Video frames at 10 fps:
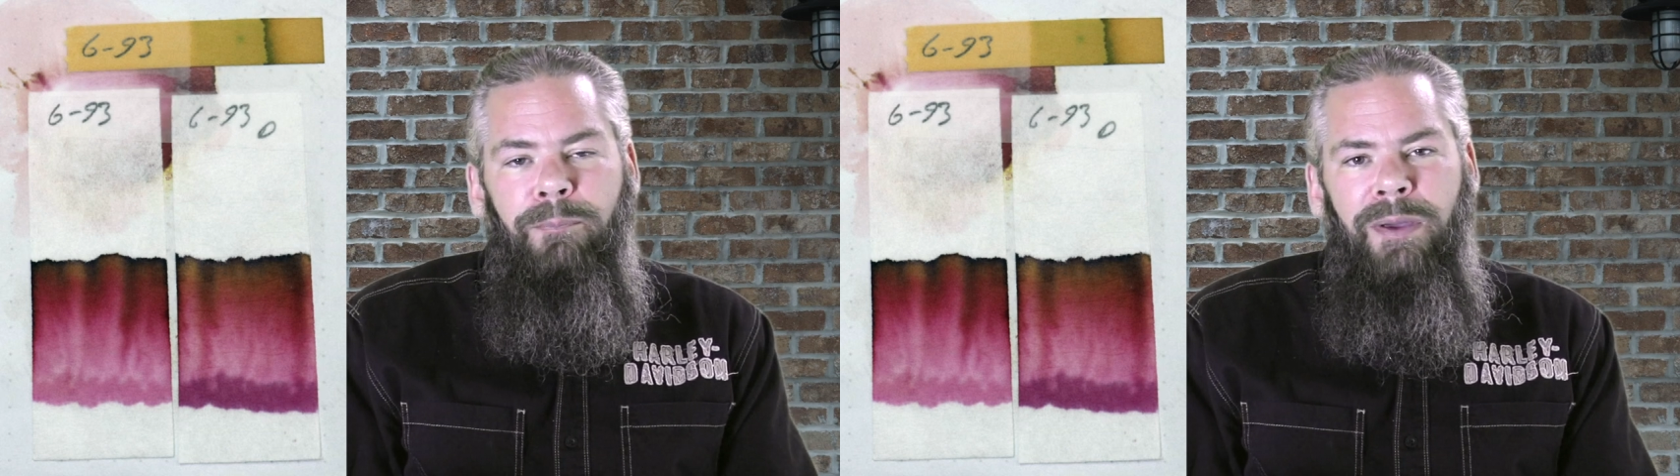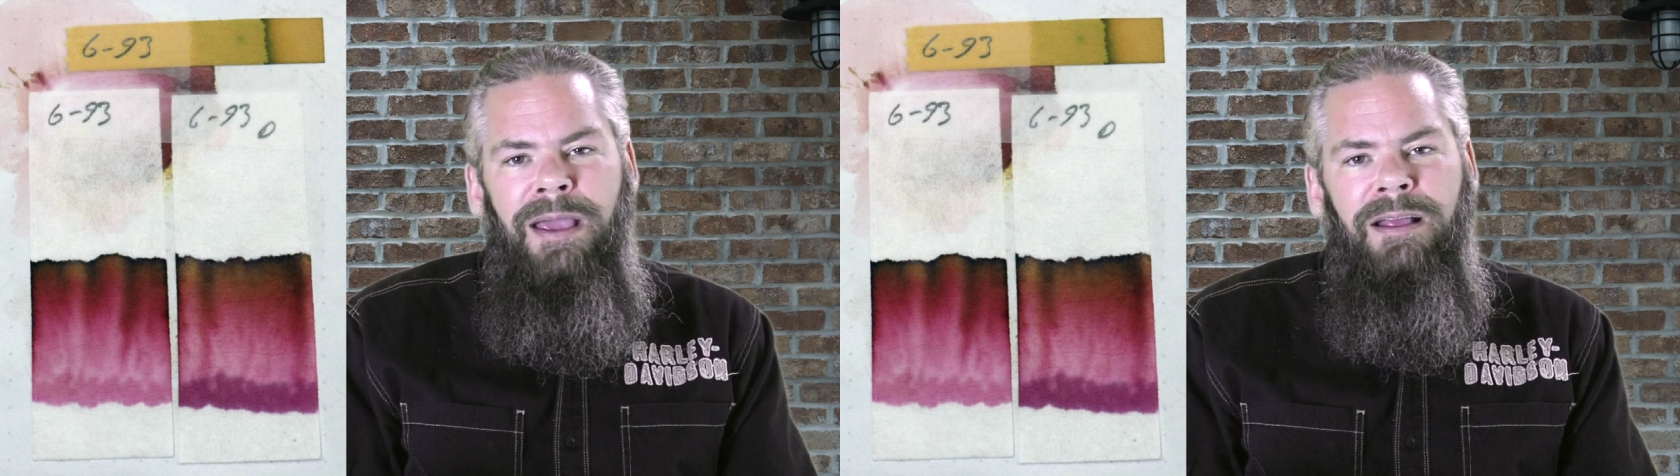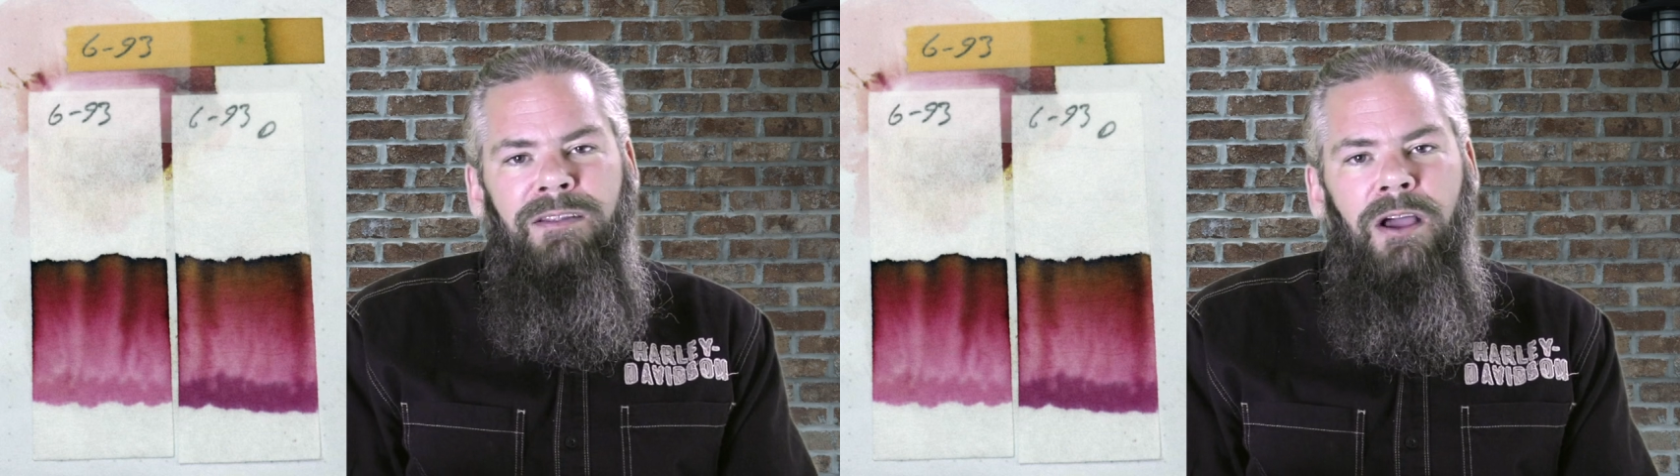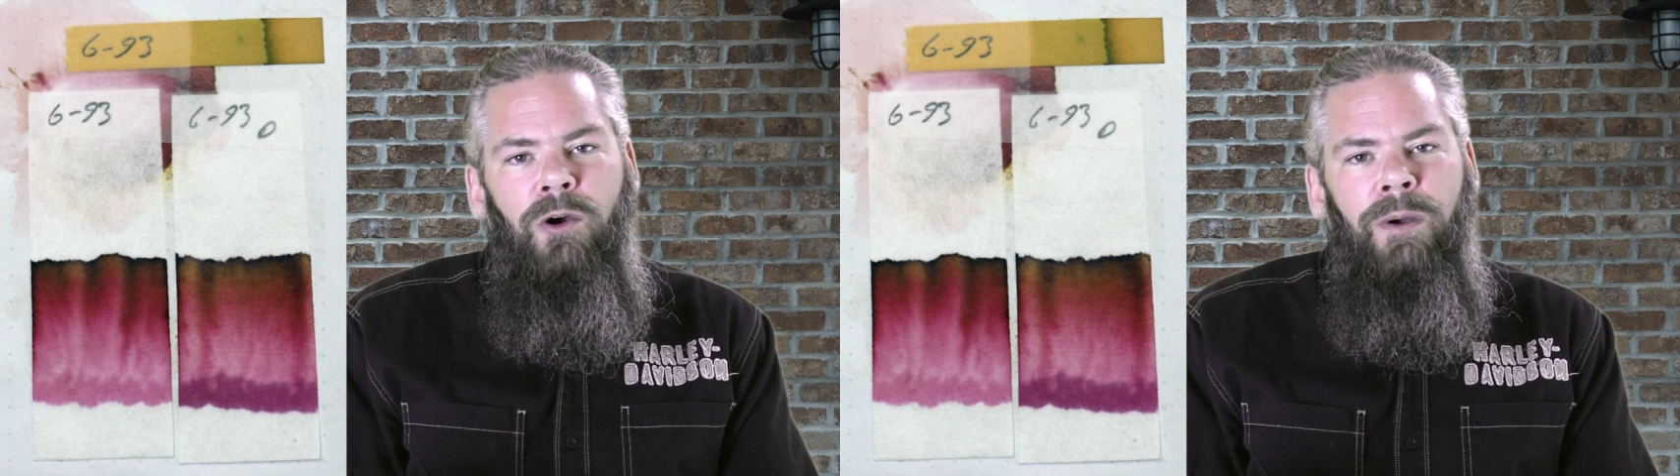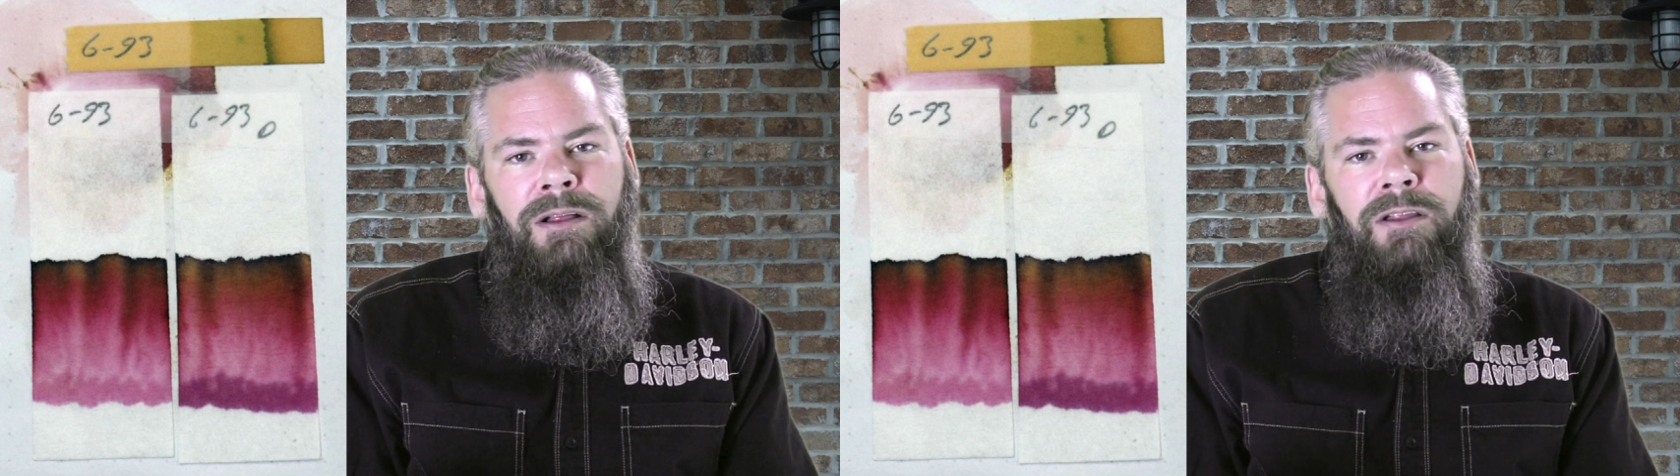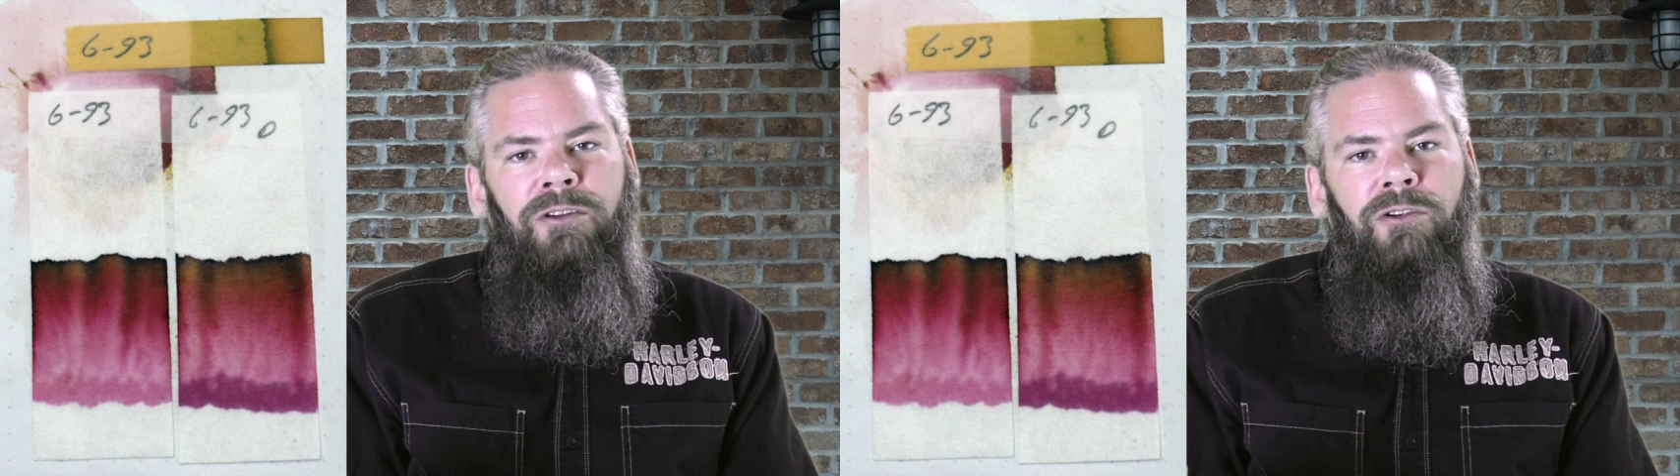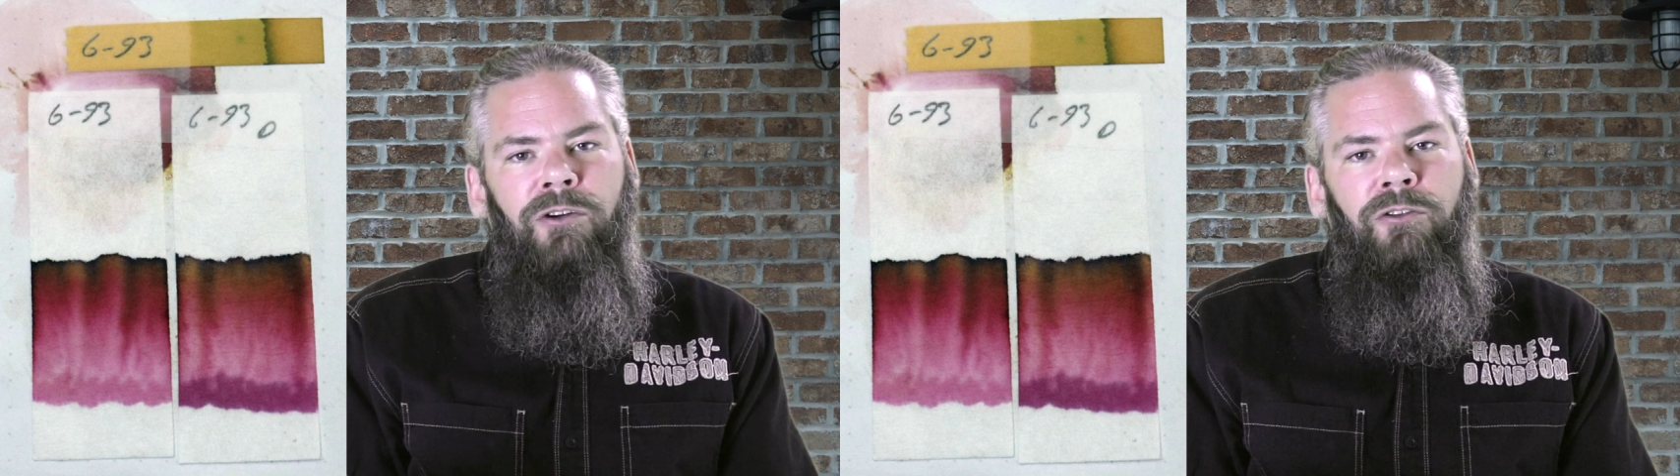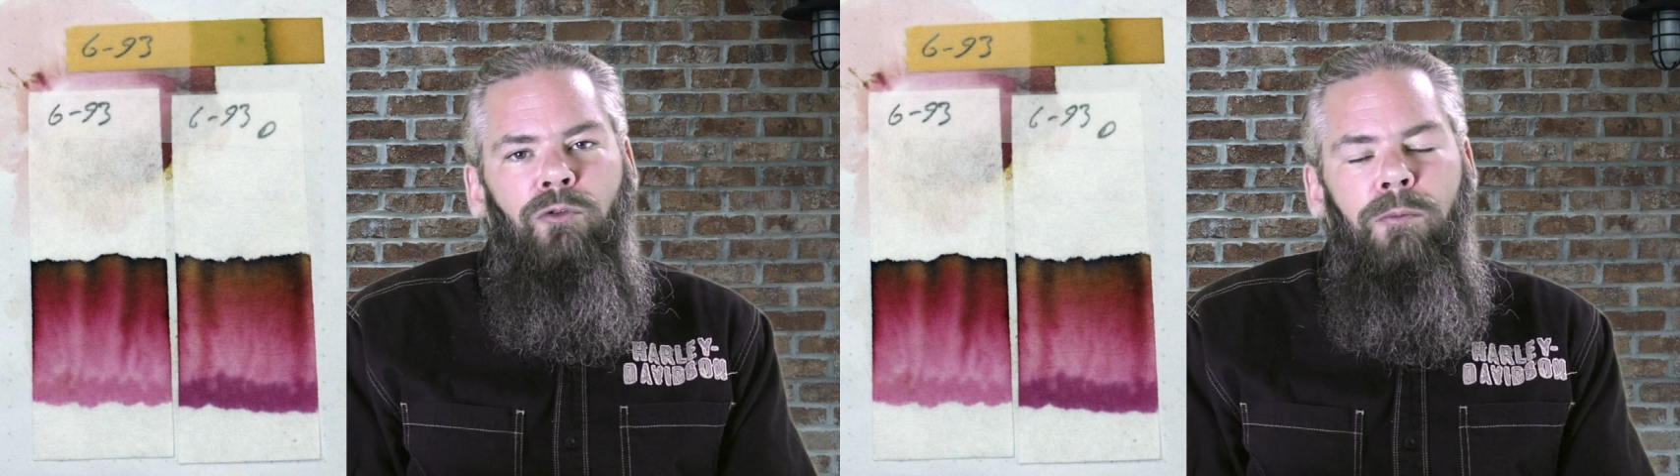pink that quickly
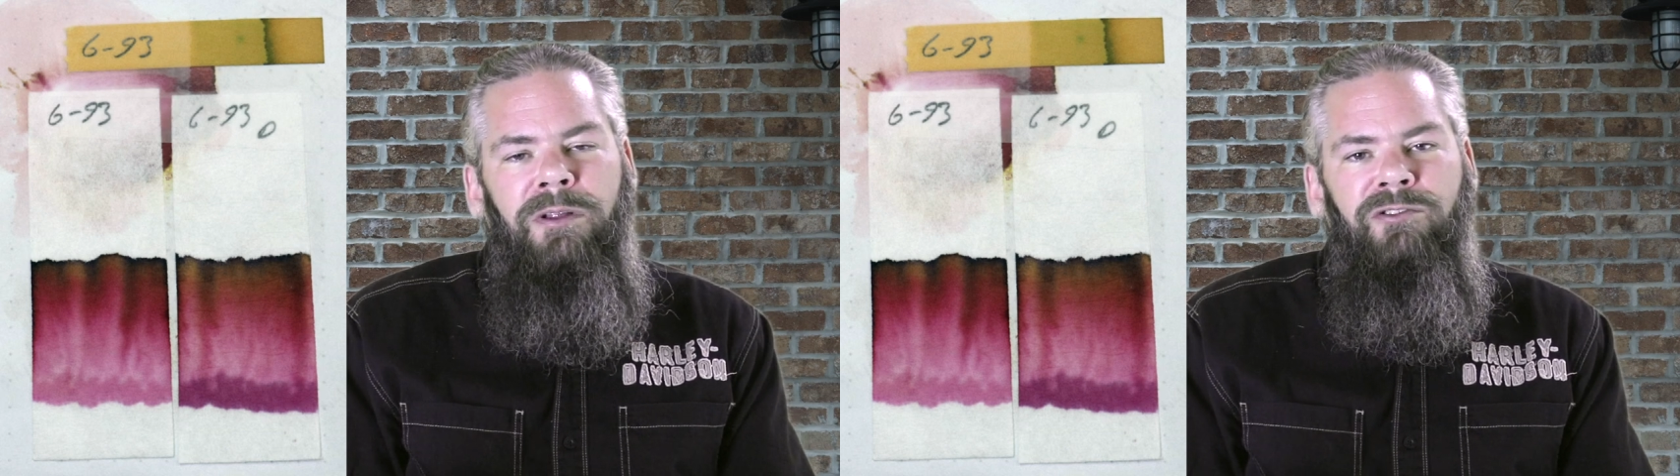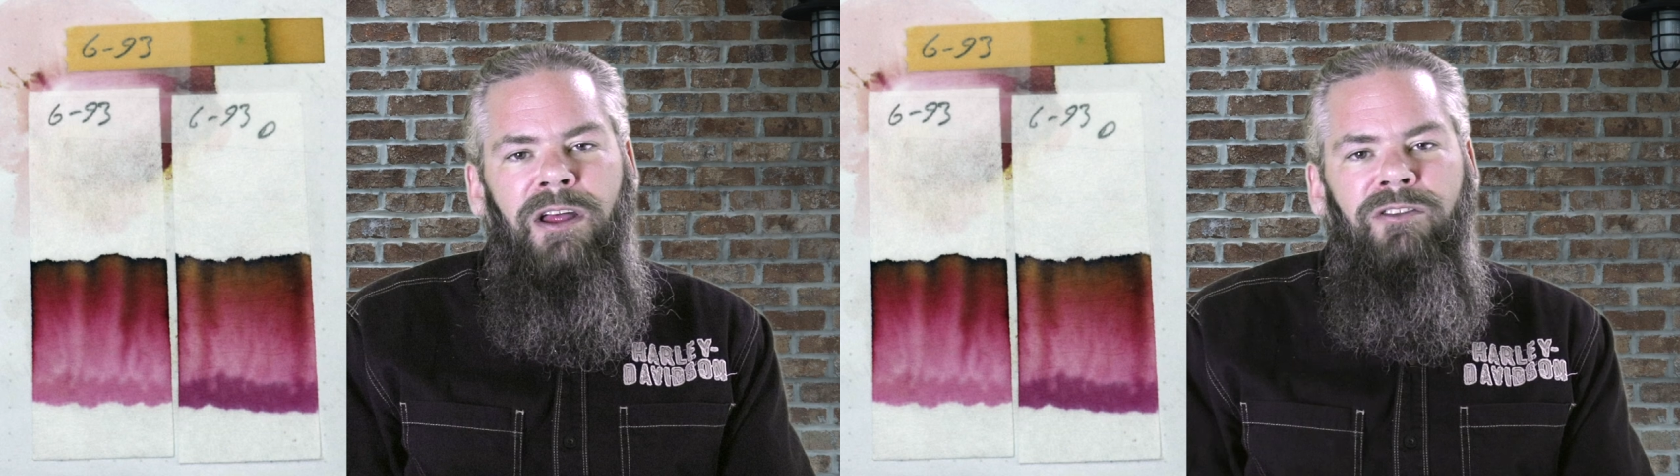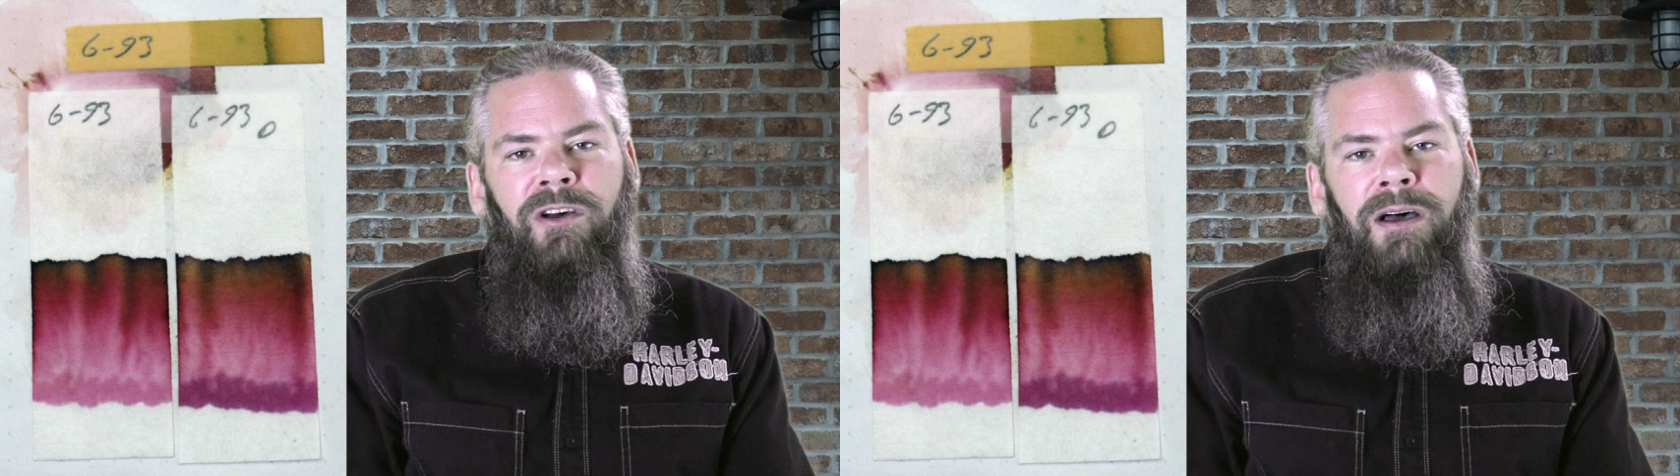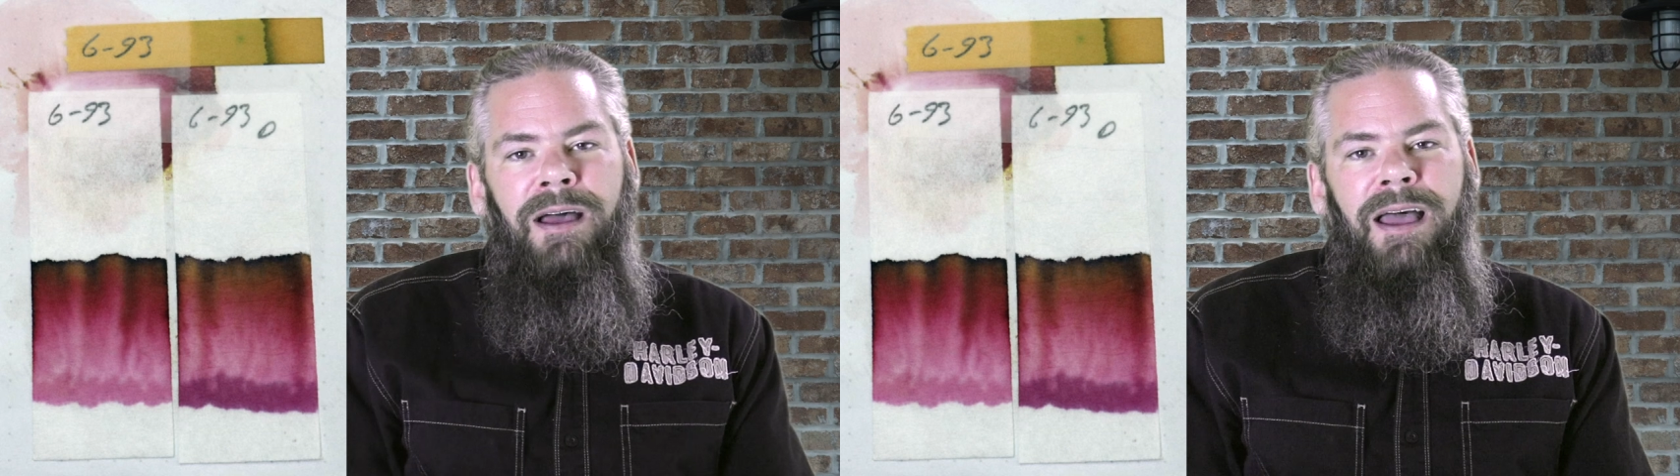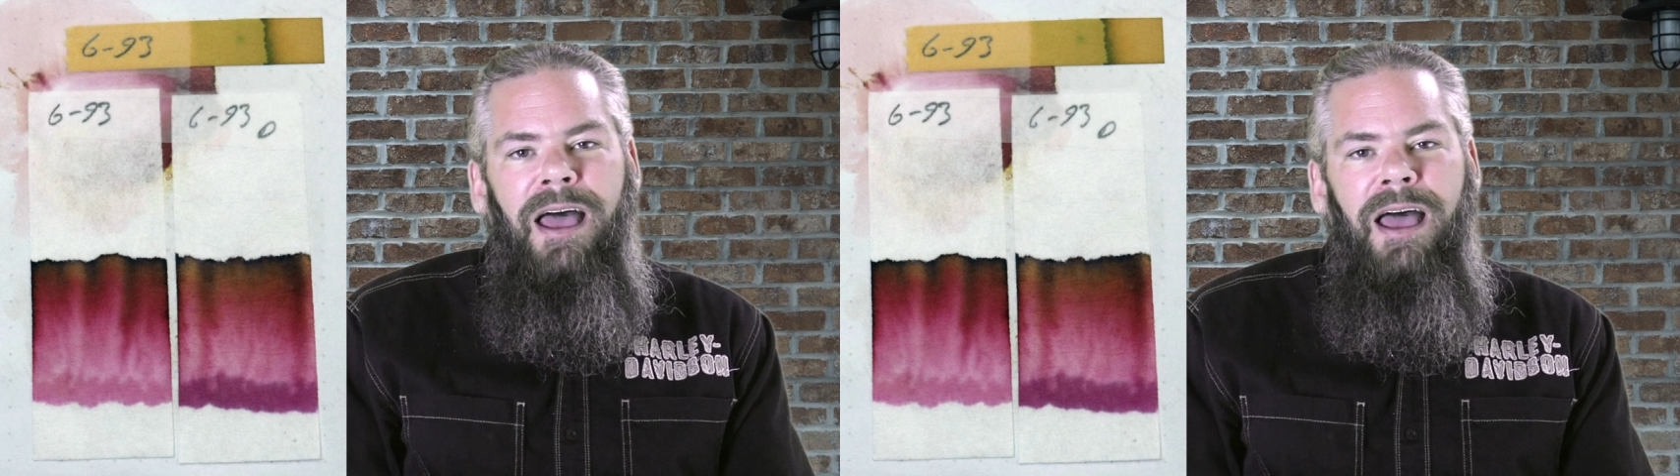turns to a magenta